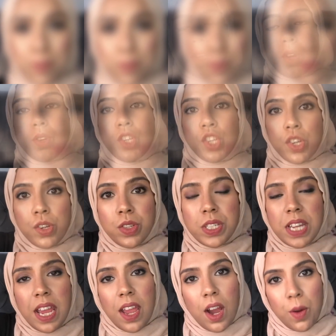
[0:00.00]
So
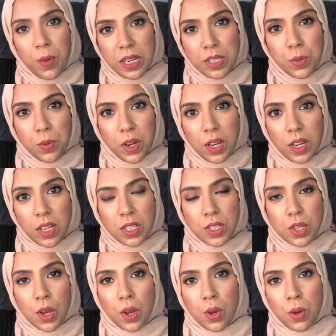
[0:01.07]
Tuesday I went to work,
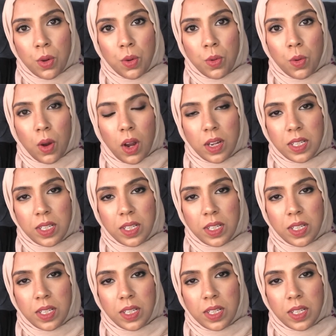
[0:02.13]
so I